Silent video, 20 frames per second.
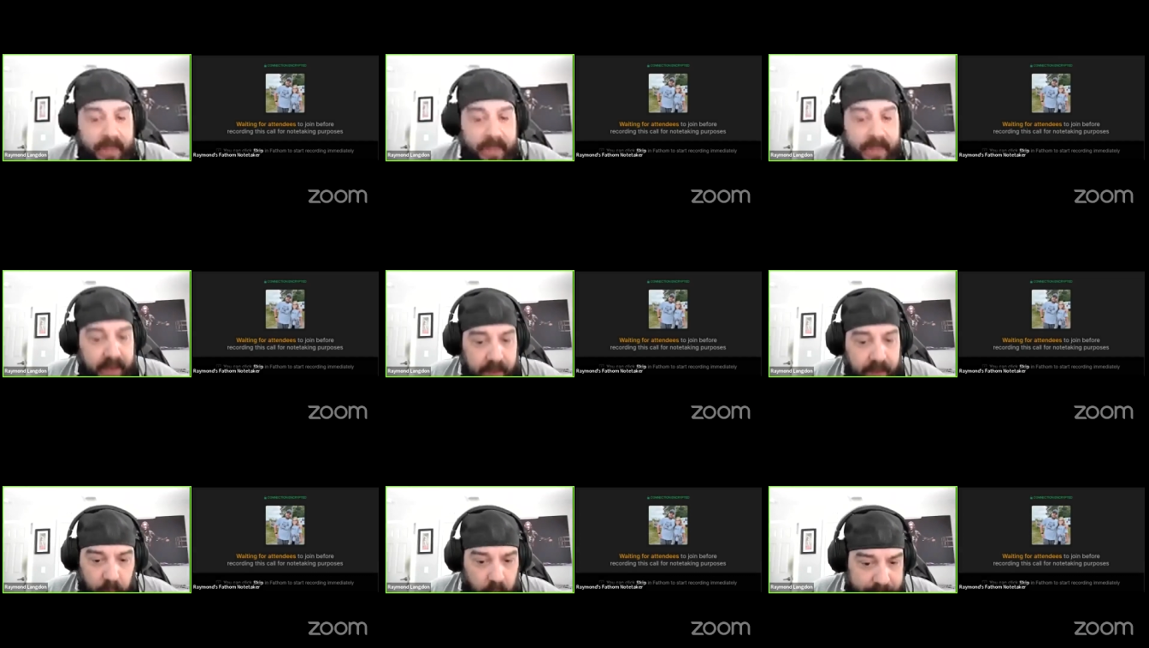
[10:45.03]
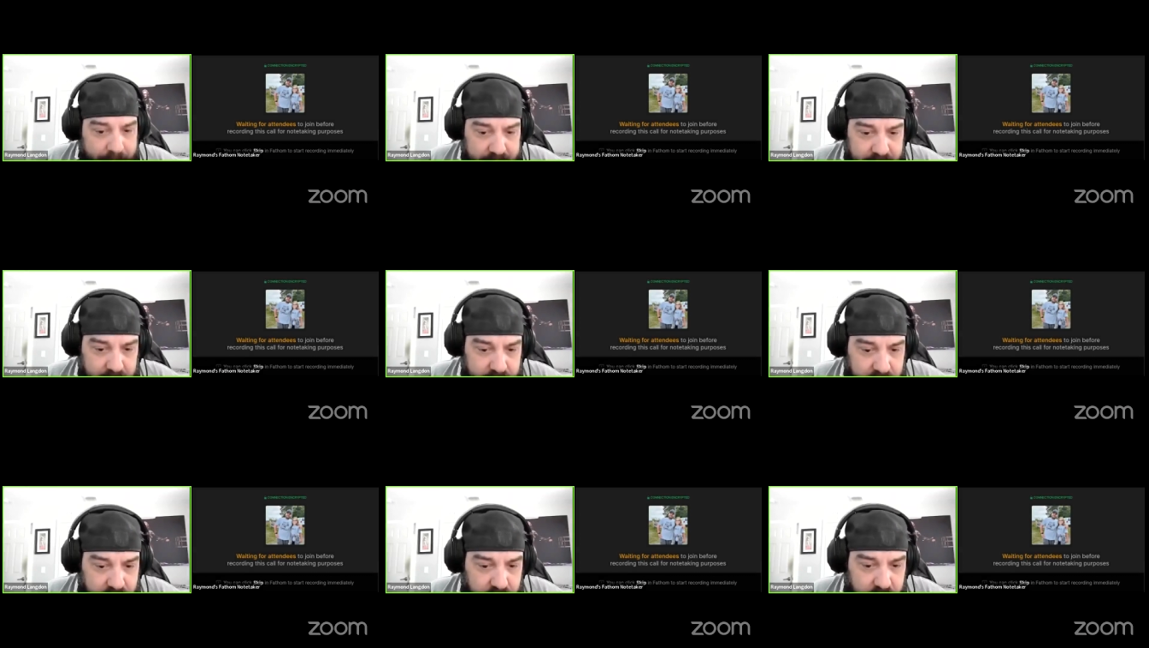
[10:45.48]
What I'm going to
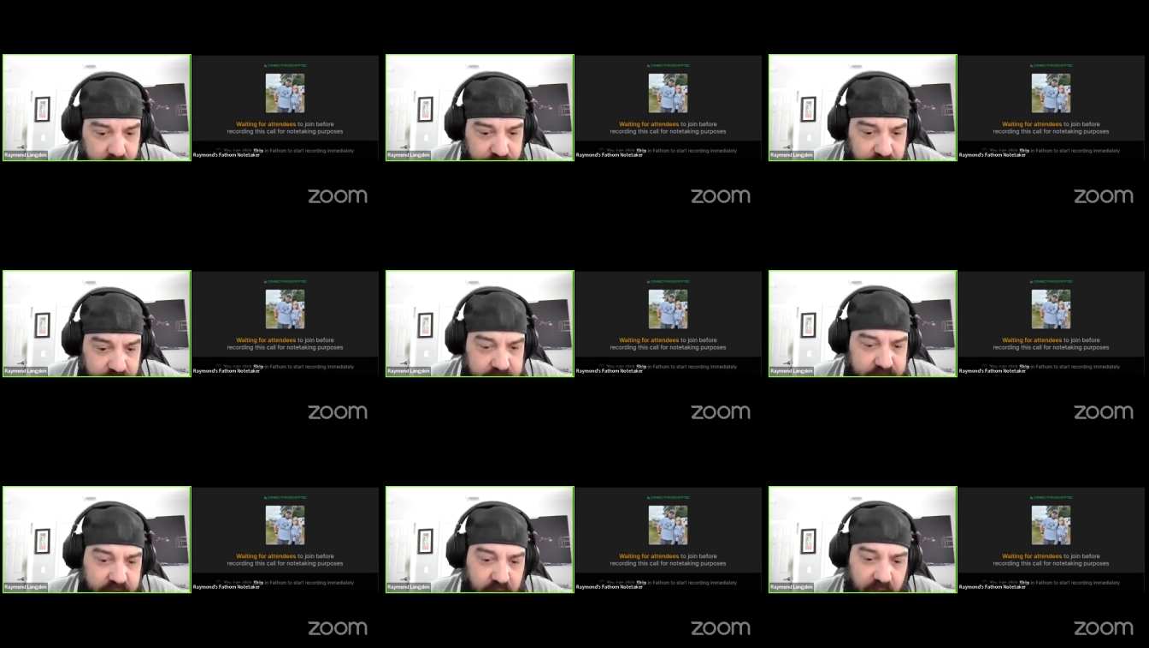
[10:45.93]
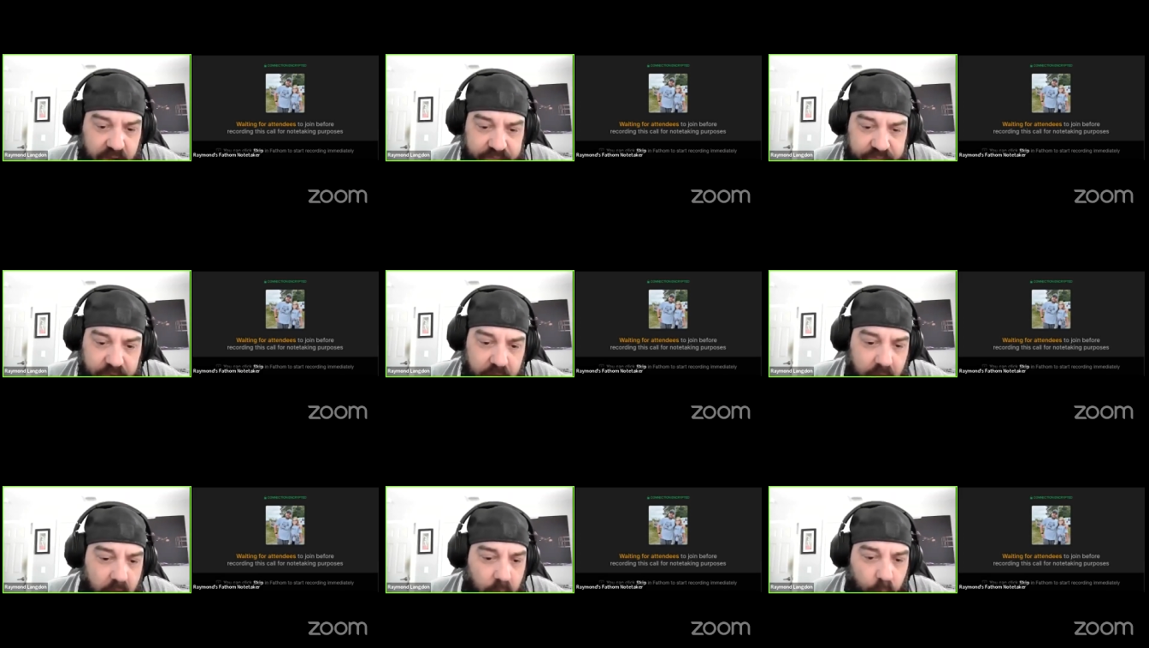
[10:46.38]
do, first off,
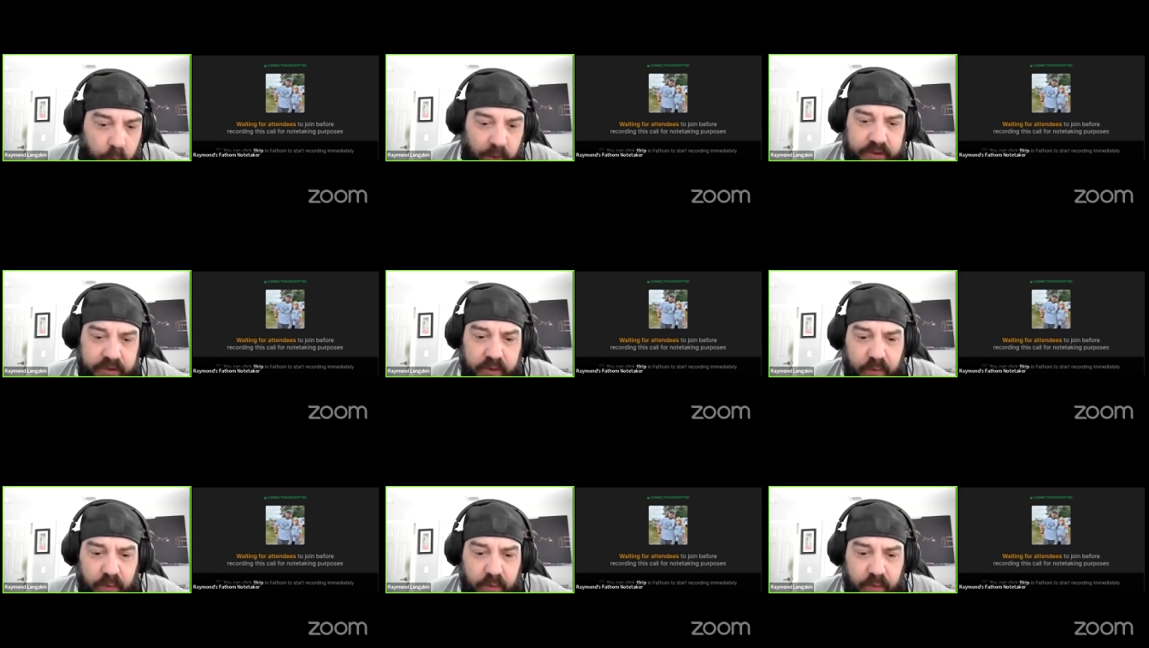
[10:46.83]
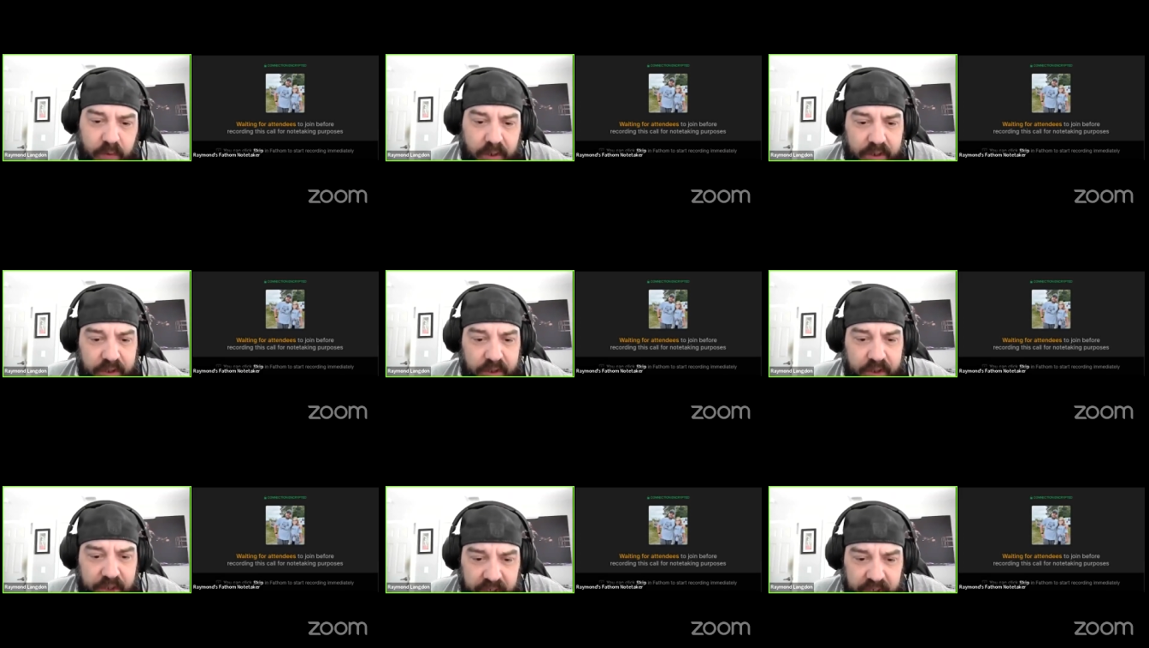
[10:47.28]
we'll do a
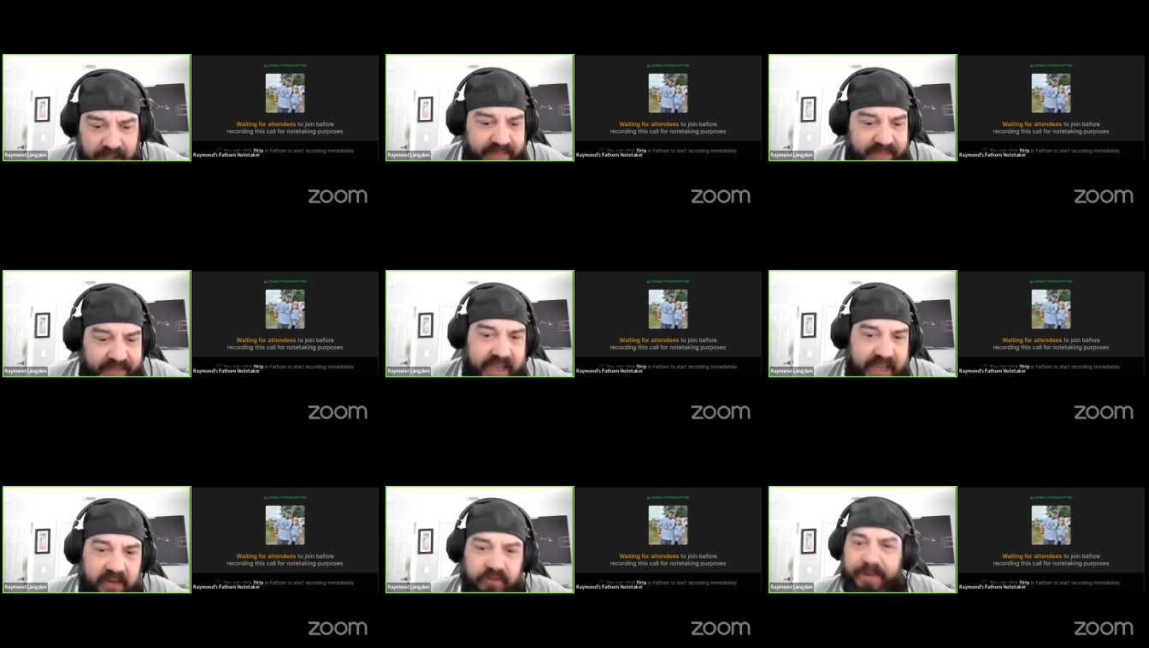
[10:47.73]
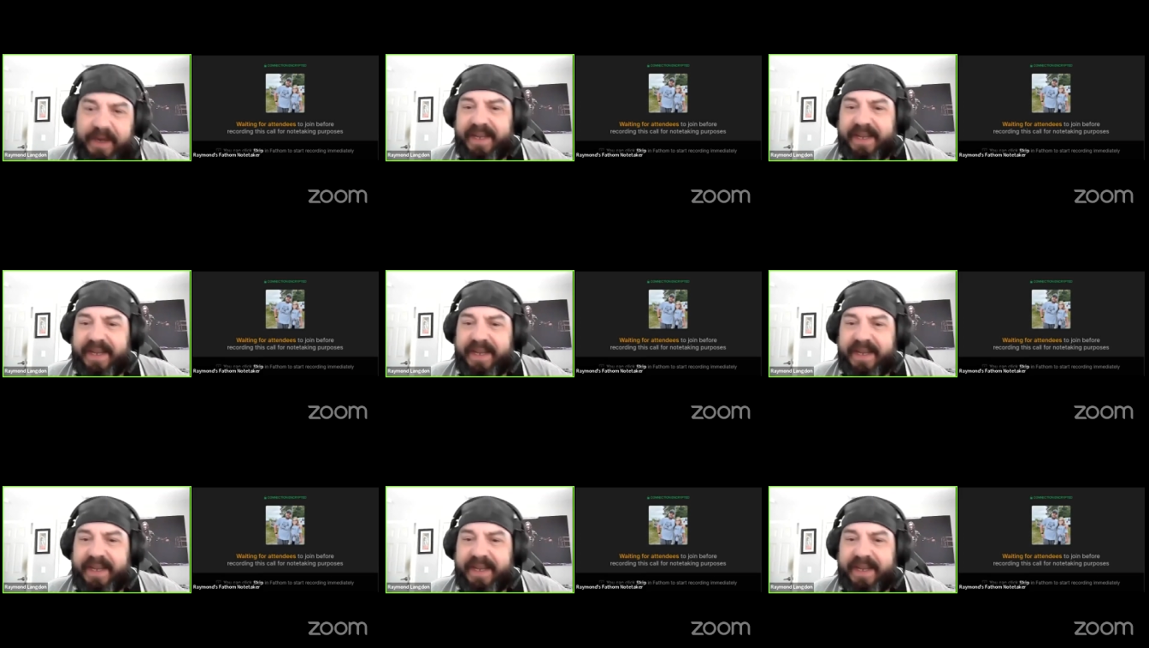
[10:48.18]
little on the engagement.